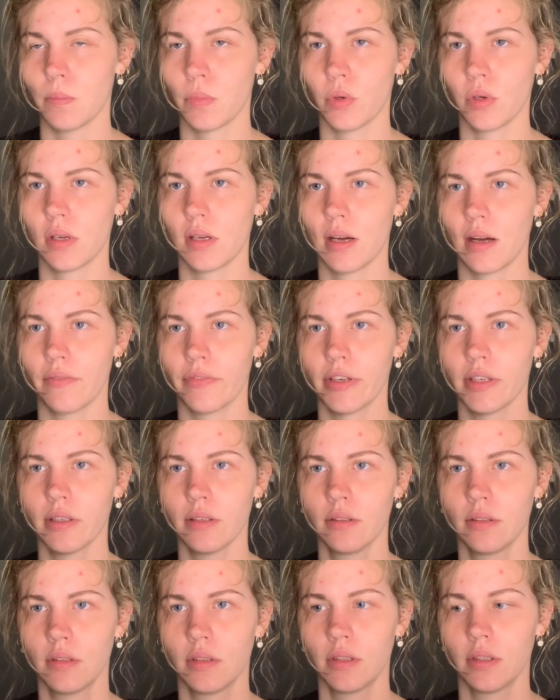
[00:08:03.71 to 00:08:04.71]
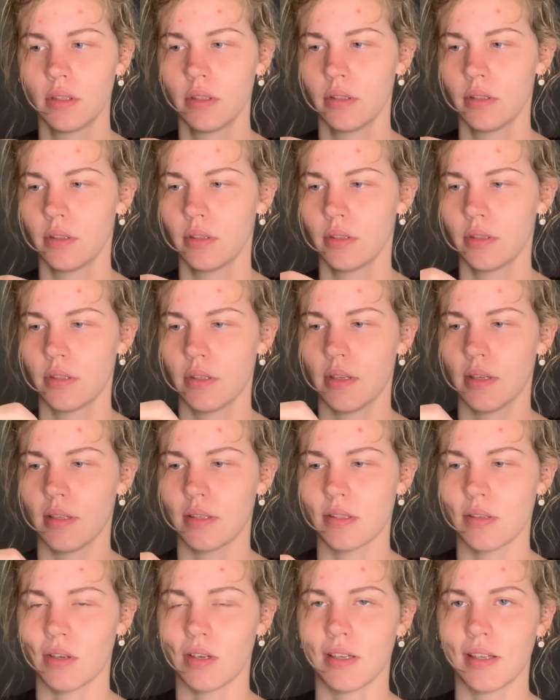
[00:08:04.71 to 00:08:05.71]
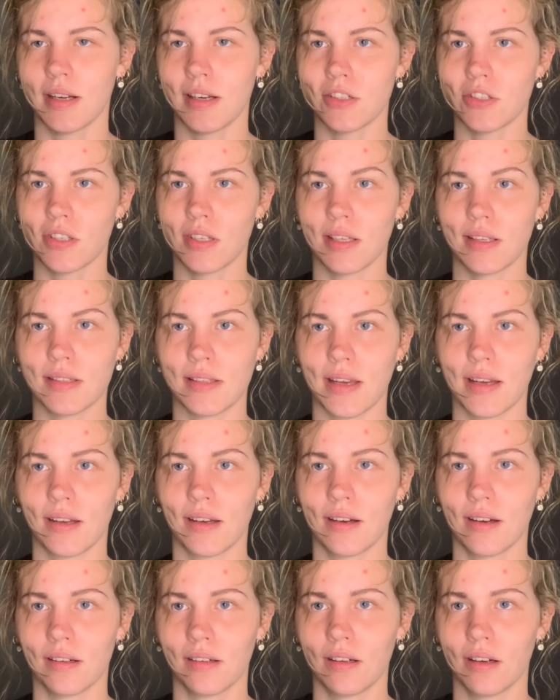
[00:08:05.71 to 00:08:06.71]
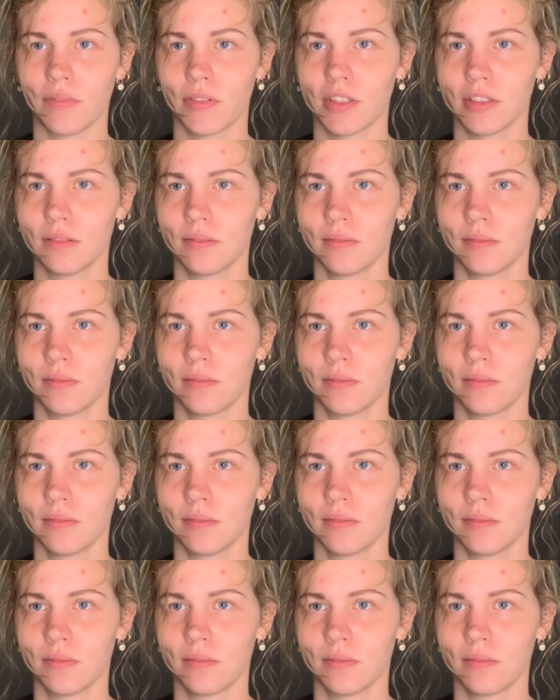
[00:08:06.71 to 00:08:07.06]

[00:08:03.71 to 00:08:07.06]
book cover, so it actually is like hardcover,